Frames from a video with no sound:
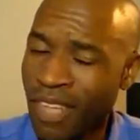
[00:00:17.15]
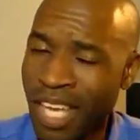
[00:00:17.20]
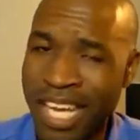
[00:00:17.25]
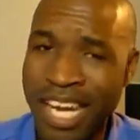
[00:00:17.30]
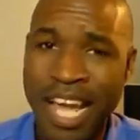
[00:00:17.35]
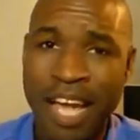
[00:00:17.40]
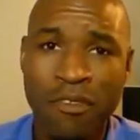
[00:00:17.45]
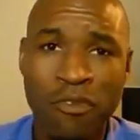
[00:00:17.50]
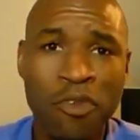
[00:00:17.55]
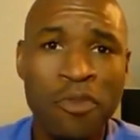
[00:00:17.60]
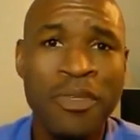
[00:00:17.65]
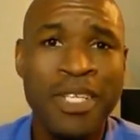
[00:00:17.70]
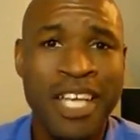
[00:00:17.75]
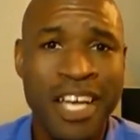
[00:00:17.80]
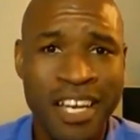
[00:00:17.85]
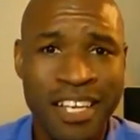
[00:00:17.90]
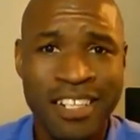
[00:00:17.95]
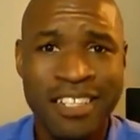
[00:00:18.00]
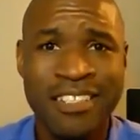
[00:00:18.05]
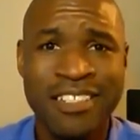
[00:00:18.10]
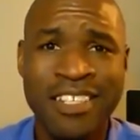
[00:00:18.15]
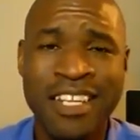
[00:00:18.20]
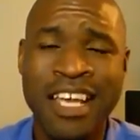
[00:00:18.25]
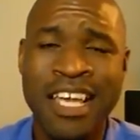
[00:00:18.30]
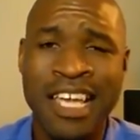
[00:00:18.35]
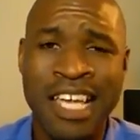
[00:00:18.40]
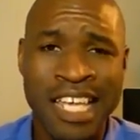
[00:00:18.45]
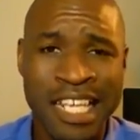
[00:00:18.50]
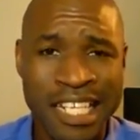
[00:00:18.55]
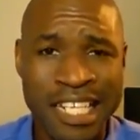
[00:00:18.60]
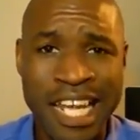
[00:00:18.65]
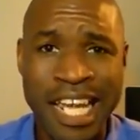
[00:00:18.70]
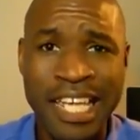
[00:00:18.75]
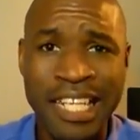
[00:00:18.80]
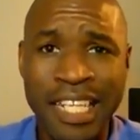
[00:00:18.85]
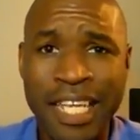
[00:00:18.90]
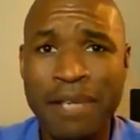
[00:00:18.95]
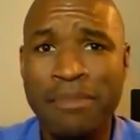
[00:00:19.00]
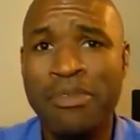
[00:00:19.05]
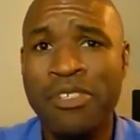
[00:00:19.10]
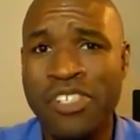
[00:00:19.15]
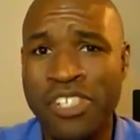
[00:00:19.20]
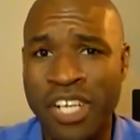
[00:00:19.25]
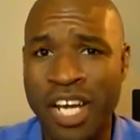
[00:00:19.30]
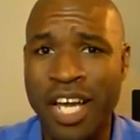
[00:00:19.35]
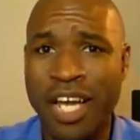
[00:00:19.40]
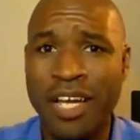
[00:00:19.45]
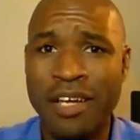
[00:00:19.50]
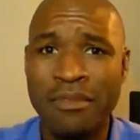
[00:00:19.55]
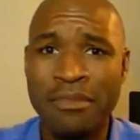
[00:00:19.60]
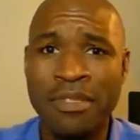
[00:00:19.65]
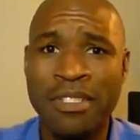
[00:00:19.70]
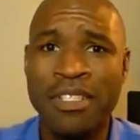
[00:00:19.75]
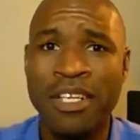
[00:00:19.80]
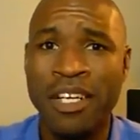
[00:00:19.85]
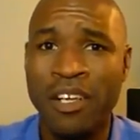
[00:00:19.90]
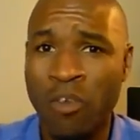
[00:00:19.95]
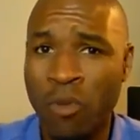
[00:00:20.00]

And I will be honest, day labor jobs,